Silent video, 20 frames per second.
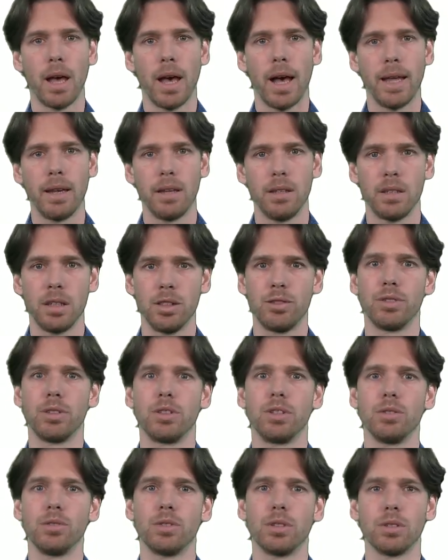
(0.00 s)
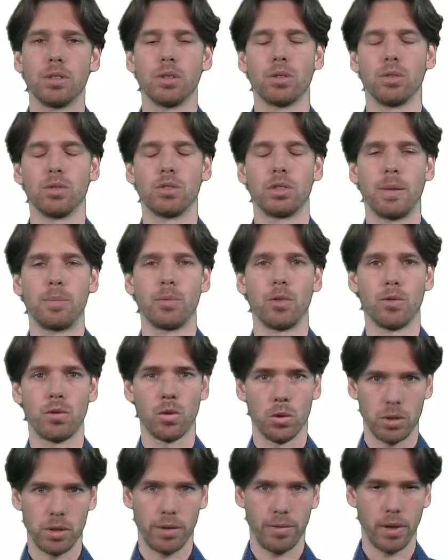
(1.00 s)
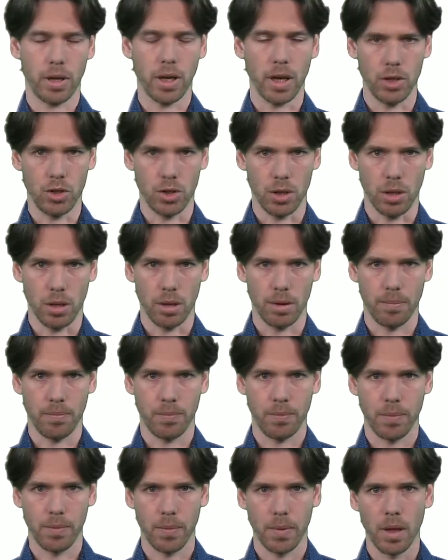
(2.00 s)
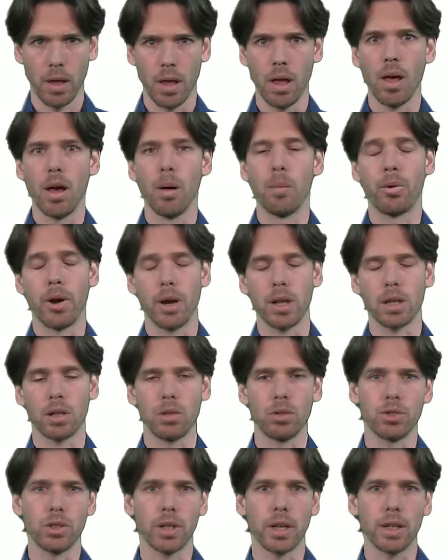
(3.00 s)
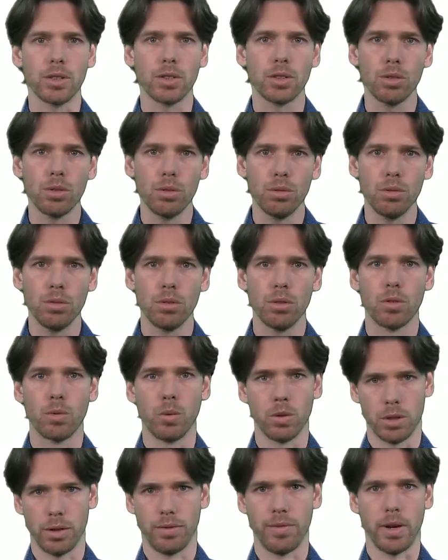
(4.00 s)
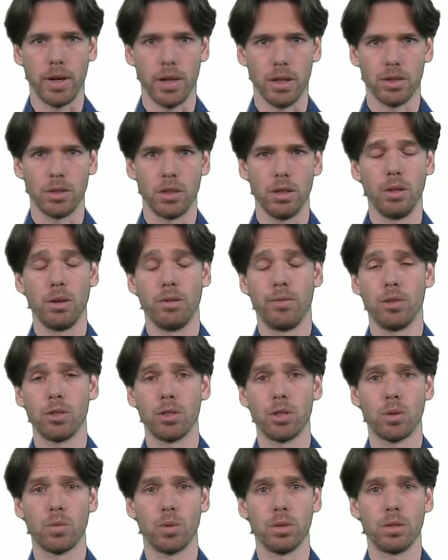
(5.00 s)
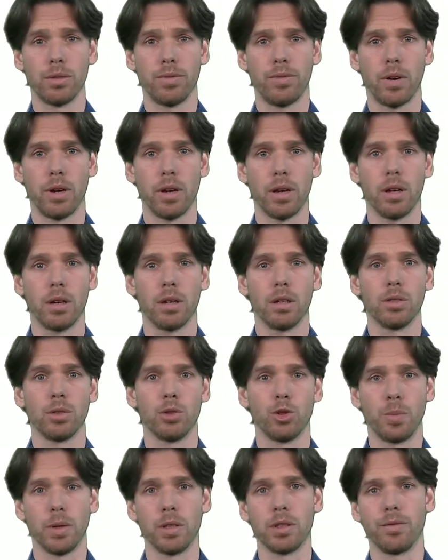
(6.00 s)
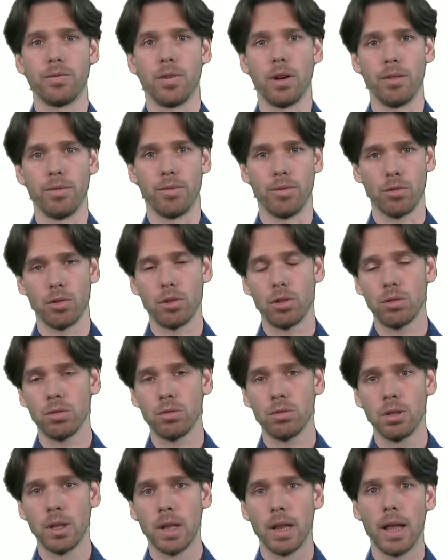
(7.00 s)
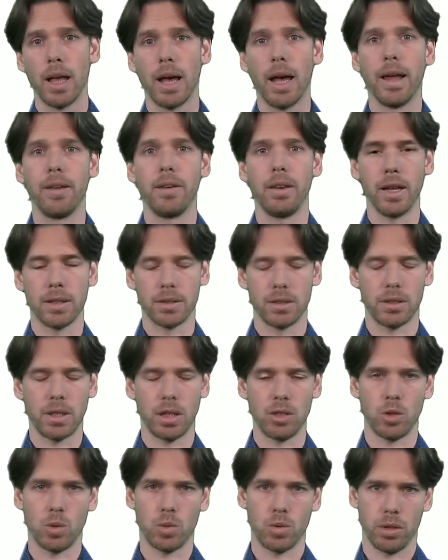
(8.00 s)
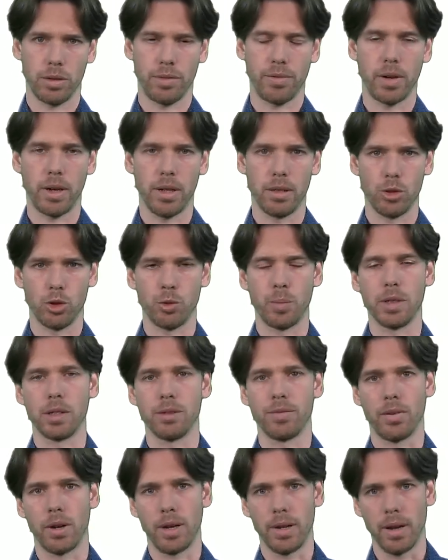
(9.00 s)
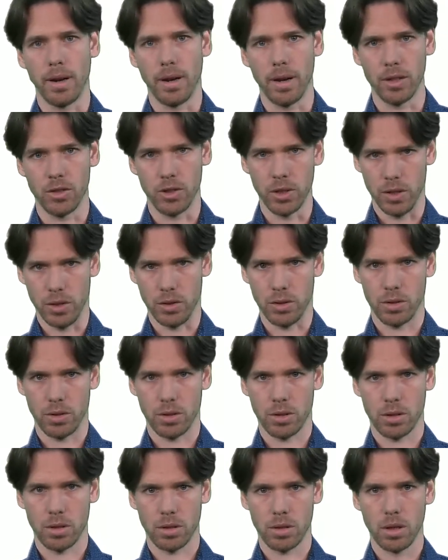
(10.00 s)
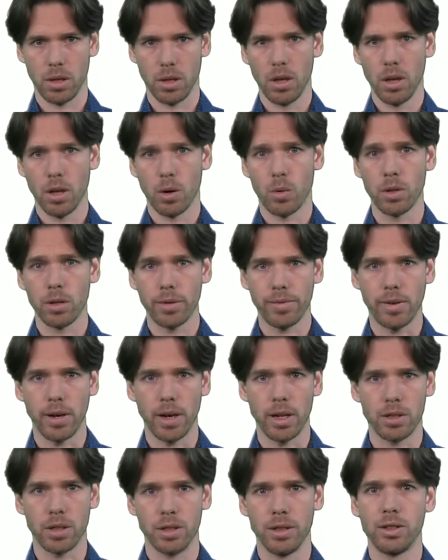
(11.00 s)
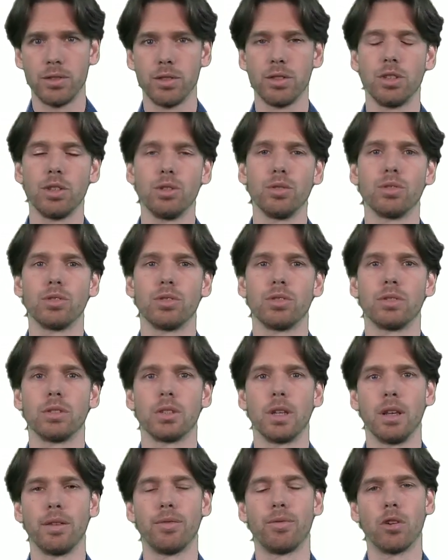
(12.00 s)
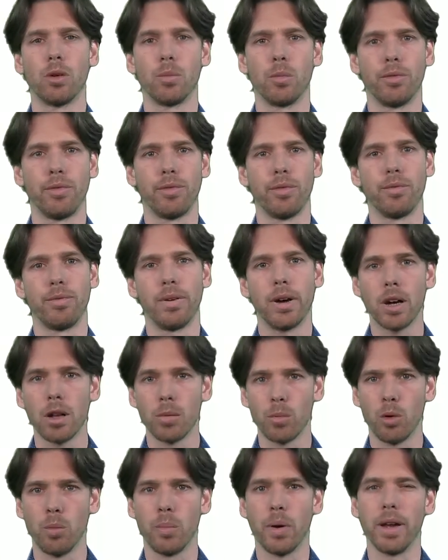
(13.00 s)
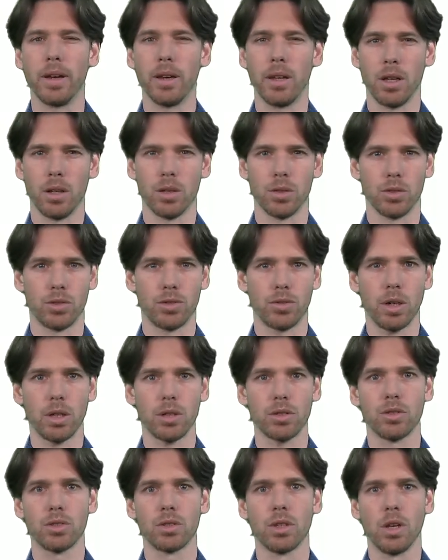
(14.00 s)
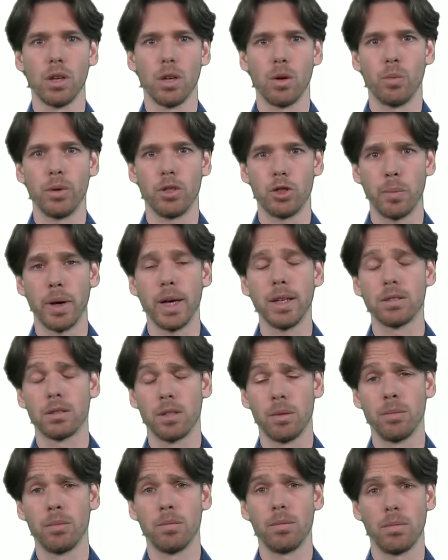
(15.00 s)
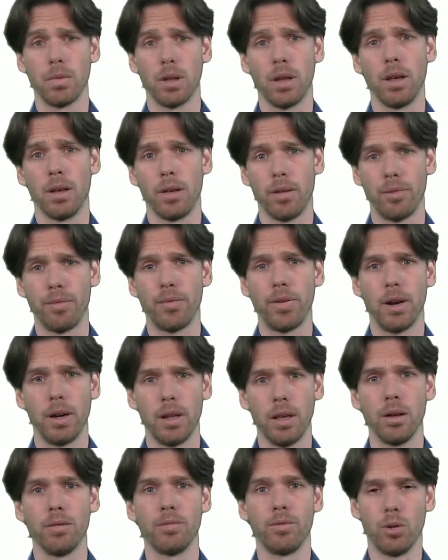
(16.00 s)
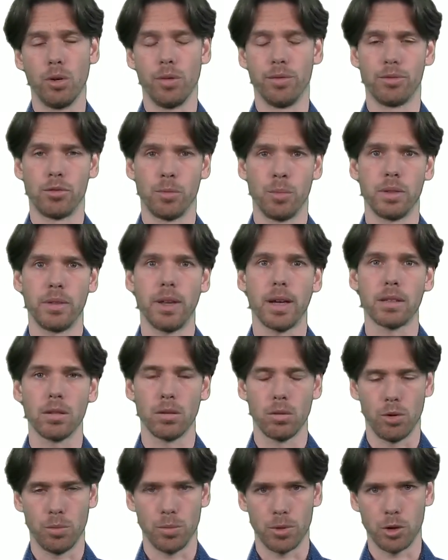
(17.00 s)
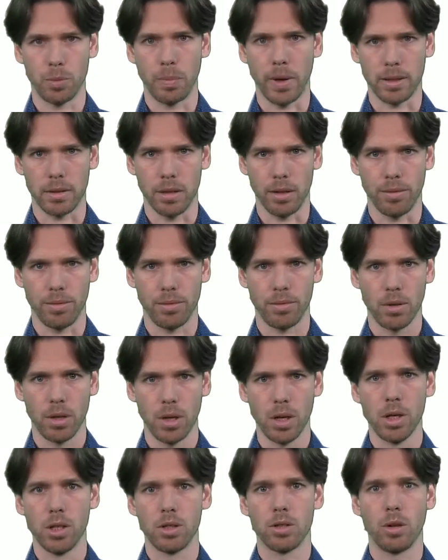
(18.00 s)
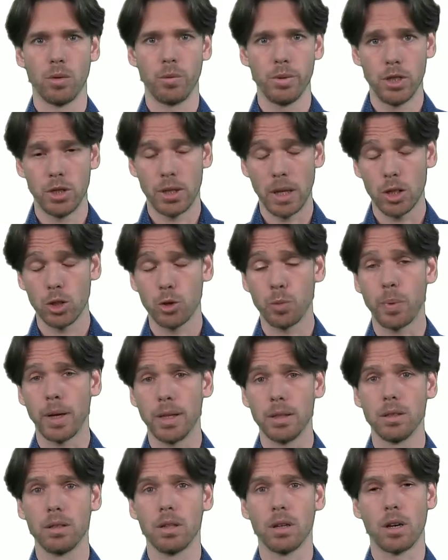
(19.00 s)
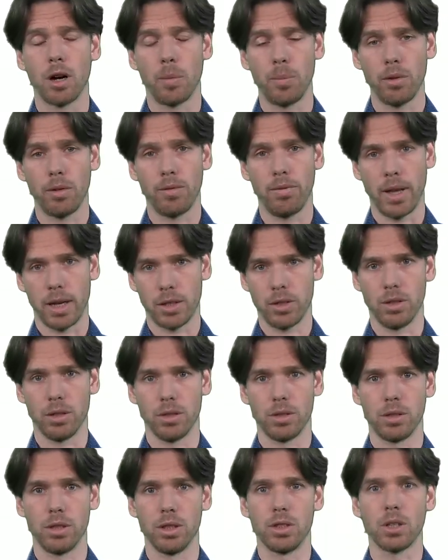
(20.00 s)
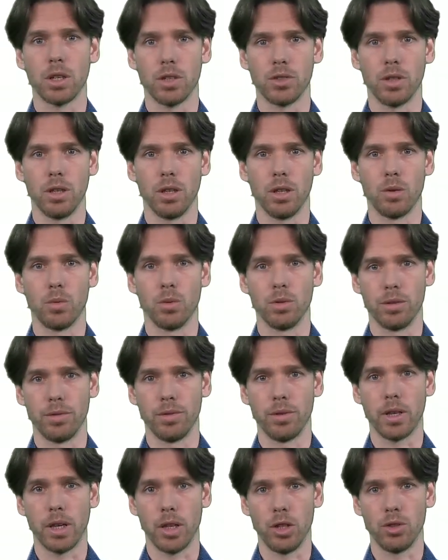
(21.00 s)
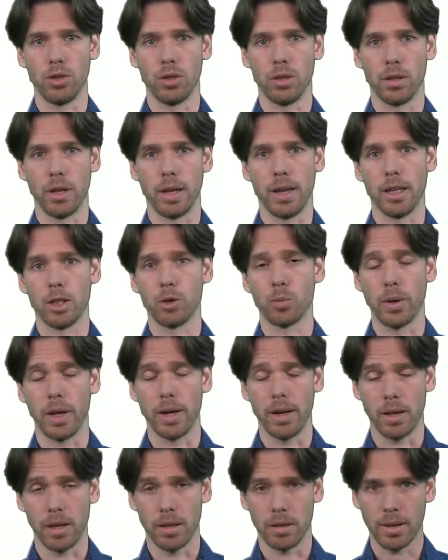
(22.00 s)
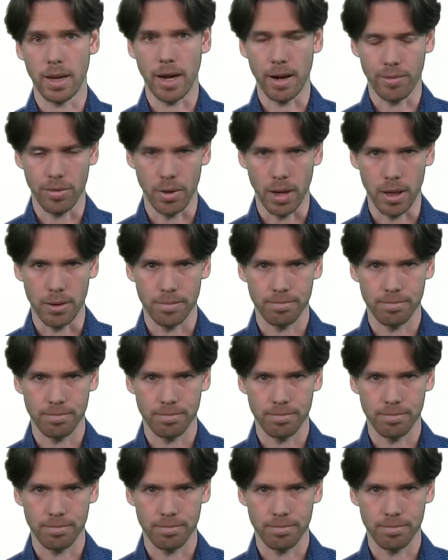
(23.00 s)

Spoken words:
And it introduces the concept of quantification. Predicate logic has two quantifiers, the universal quantifier to specify for all, and the existential quantifier to specify there exists. Quantifiers are introduced in the form of variable binding constructs, which makes them fairly involved from a technical perspective. So we shall spend a couple of lectures discussing quantification and explaining it carefully.